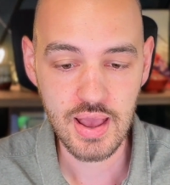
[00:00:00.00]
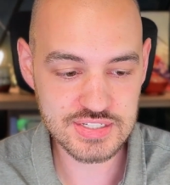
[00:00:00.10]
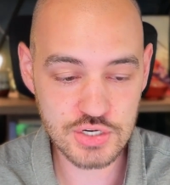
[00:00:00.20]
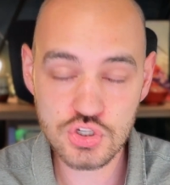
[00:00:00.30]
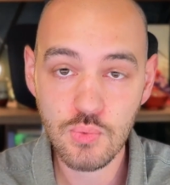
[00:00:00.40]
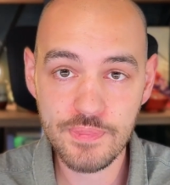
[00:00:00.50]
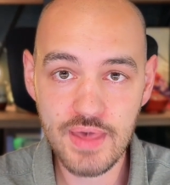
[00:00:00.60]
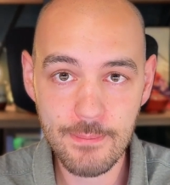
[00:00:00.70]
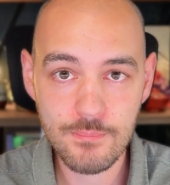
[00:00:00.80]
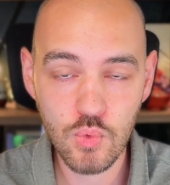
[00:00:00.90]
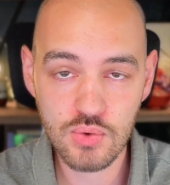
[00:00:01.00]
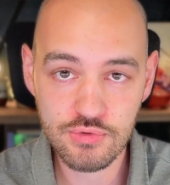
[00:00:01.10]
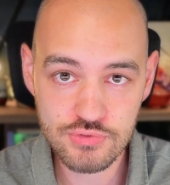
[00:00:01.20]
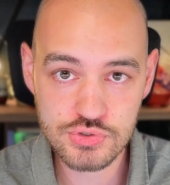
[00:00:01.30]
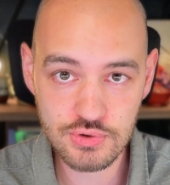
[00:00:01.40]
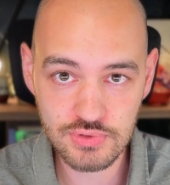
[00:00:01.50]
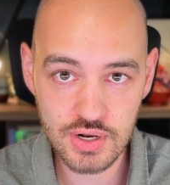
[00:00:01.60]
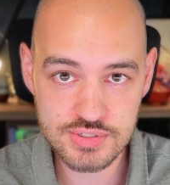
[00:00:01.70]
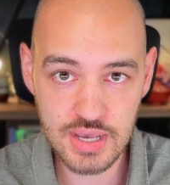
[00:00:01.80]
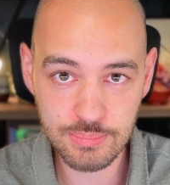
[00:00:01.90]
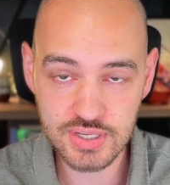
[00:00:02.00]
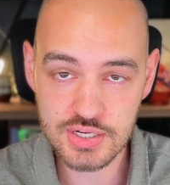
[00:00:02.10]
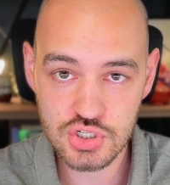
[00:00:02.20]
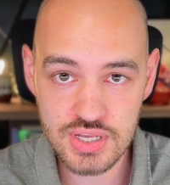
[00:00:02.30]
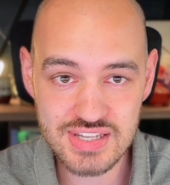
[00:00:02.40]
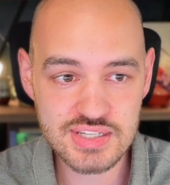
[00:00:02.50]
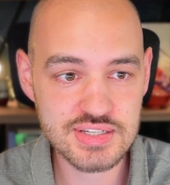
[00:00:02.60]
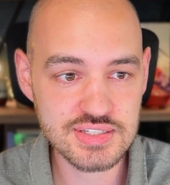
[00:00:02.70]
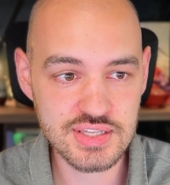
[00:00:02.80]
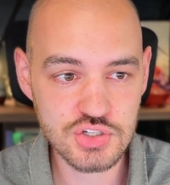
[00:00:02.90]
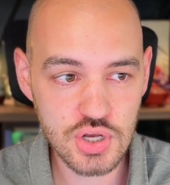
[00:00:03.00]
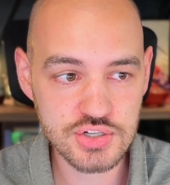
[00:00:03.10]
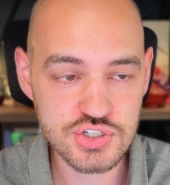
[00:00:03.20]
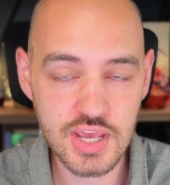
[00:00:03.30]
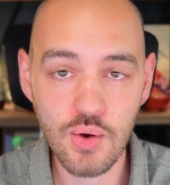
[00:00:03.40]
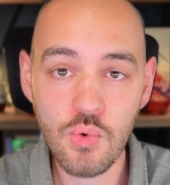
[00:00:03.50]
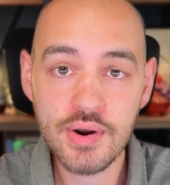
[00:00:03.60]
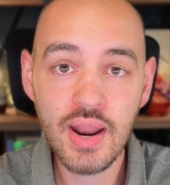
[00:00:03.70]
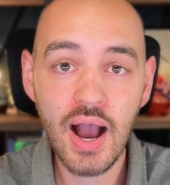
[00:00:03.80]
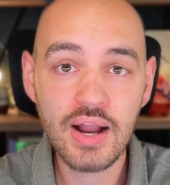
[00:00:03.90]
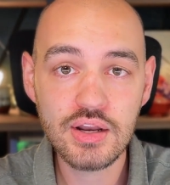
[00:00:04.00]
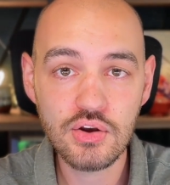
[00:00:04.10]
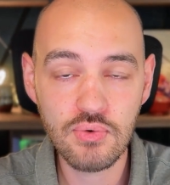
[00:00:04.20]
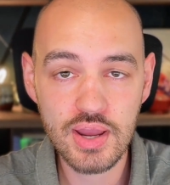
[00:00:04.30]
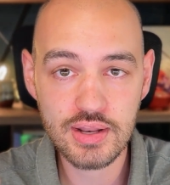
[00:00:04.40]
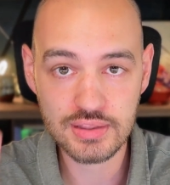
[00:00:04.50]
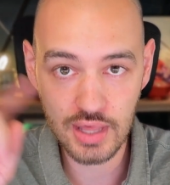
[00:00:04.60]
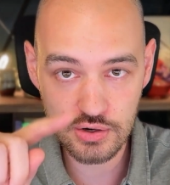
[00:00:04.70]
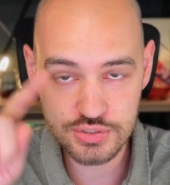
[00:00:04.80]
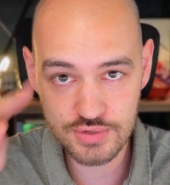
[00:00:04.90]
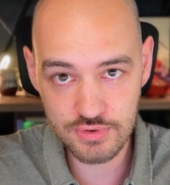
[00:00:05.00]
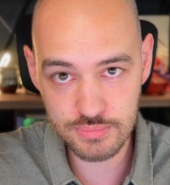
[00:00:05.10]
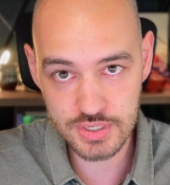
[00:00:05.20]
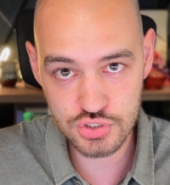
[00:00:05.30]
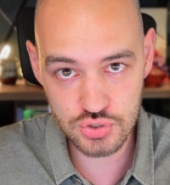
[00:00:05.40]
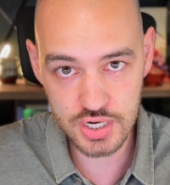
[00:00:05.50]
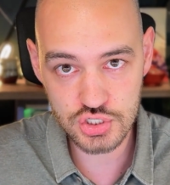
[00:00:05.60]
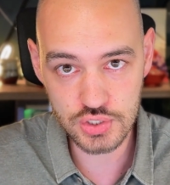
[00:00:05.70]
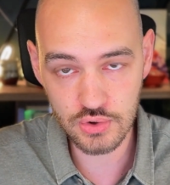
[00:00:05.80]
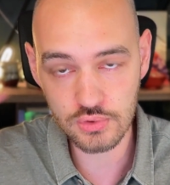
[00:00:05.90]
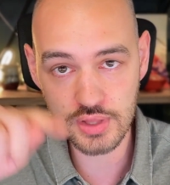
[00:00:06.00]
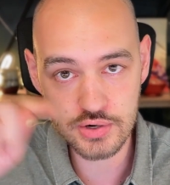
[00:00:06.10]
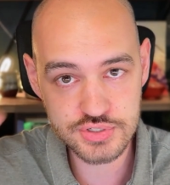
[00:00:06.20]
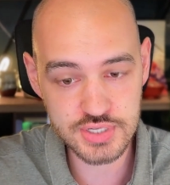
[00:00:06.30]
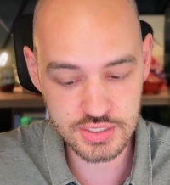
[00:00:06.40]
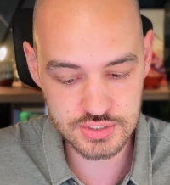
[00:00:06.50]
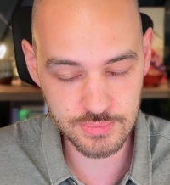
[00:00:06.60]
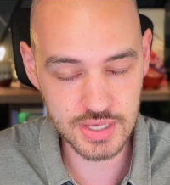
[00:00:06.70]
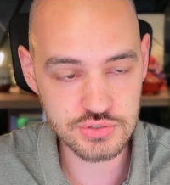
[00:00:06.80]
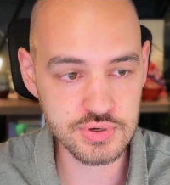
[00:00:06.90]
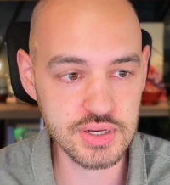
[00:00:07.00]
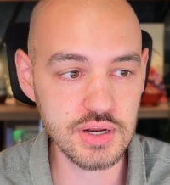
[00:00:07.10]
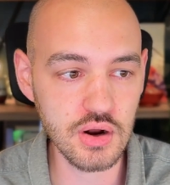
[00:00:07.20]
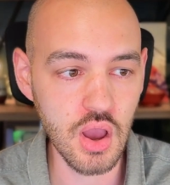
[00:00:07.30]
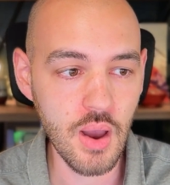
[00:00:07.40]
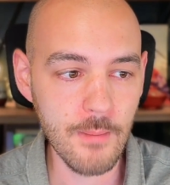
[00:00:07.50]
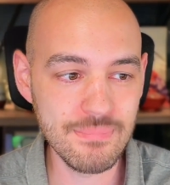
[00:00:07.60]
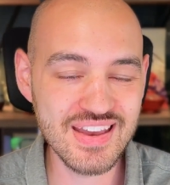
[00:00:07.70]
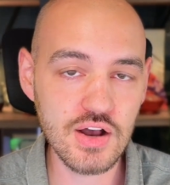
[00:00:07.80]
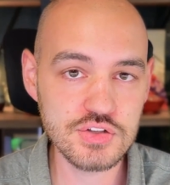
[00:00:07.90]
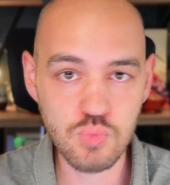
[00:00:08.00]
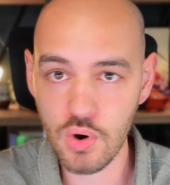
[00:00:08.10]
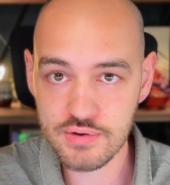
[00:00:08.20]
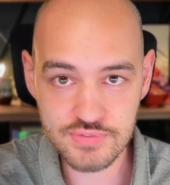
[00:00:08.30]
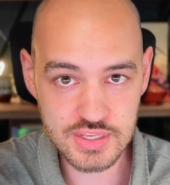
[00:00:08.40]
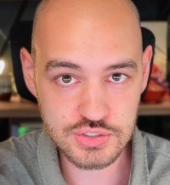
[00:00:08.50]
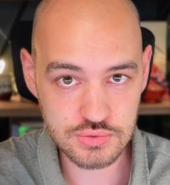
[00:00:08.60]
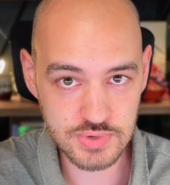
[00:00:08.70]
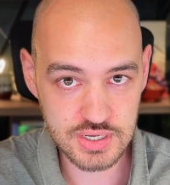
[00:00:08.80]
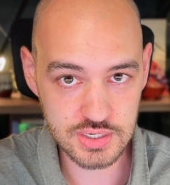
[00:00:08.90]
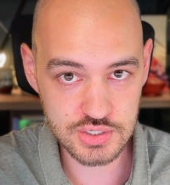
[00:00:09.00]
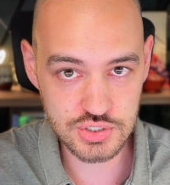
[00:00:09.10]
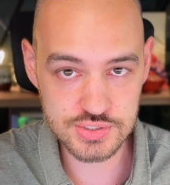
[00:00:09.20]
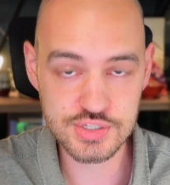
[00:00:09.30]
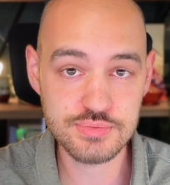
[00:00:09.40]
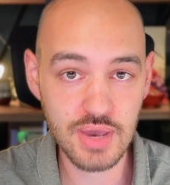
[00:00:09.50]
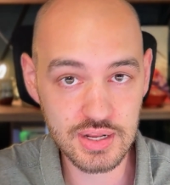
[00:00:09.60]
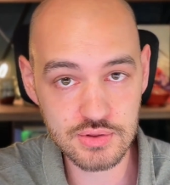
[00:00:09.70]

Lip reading: Essentially what a refusal of letters application is it's the judge saying we're not going to grant letters of administration or letters testamentary here because one of these three conditions is met.